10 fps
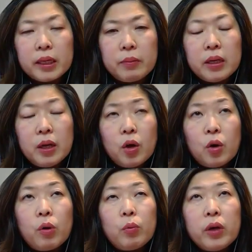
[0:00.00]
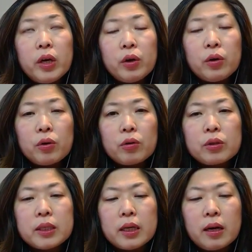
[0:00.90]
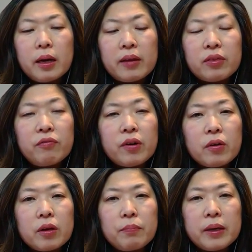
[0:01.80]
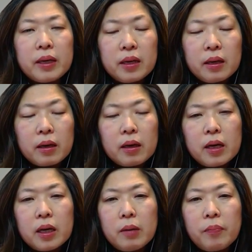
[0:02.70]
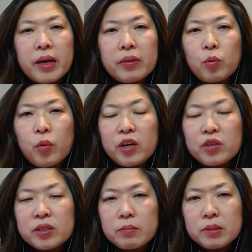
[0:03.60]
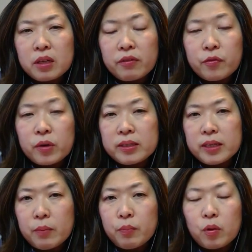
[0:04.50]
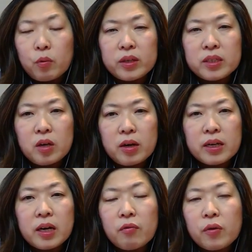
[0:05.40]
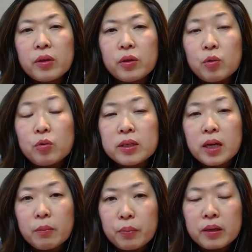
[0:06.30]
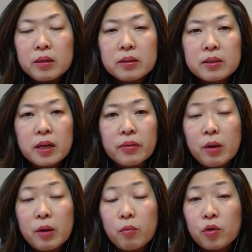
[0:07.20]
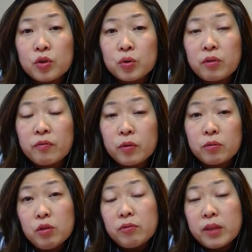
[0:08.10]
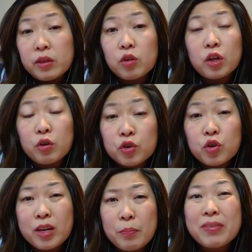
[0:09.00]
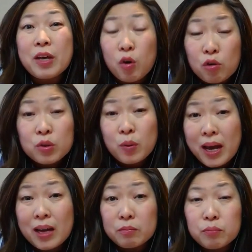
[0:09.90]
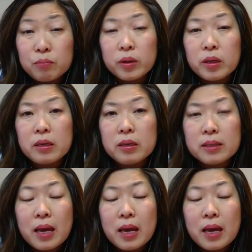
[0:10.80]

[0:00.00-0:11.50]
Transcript: I mean, when we heard at the very beginning that the wage subsidy, for example, was not covering those companies that were sort of, you know, that are starting up, but that also had employees,